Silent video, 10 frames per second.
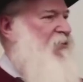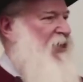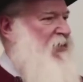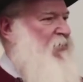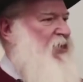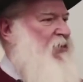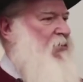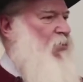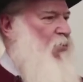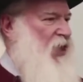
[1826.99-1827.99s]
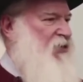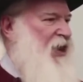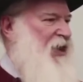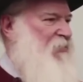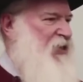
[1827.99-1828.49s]
Tell me
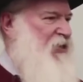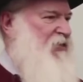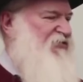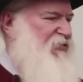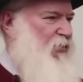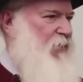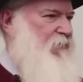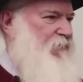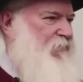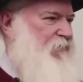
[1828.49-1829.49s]
what I'm here for.